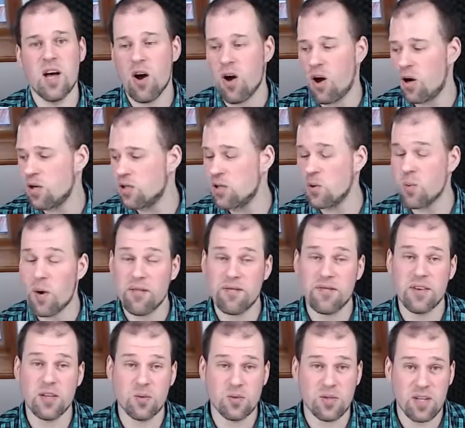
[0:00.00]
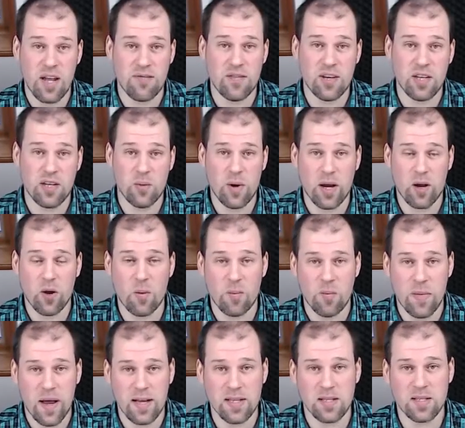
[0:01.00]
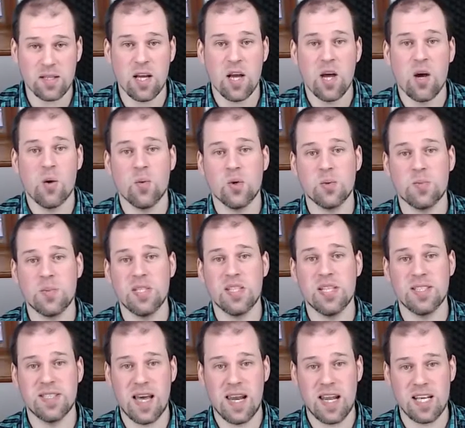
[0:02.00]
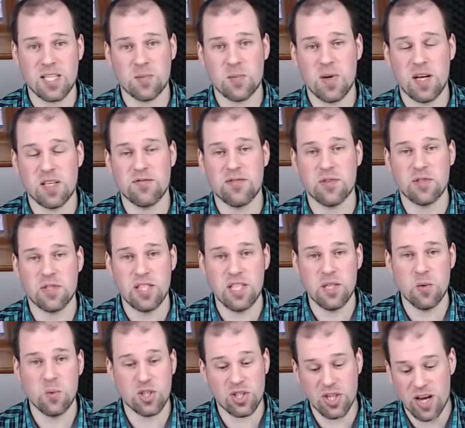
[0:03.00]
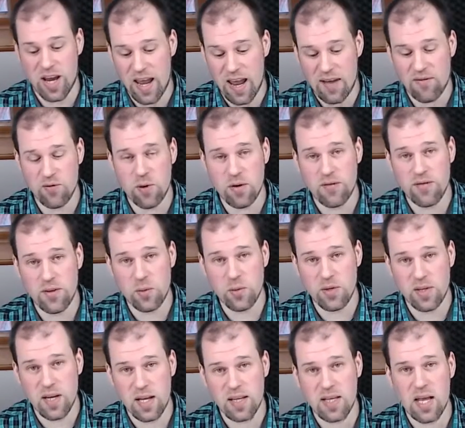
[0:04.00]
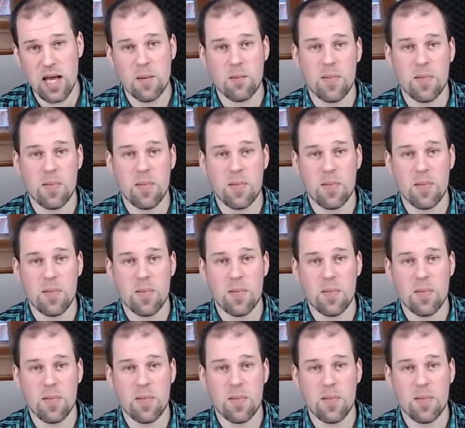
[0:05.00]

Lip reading: Also, one thing to definitely recommend would be the Dell XPS 13, which I haven't reviewed yet,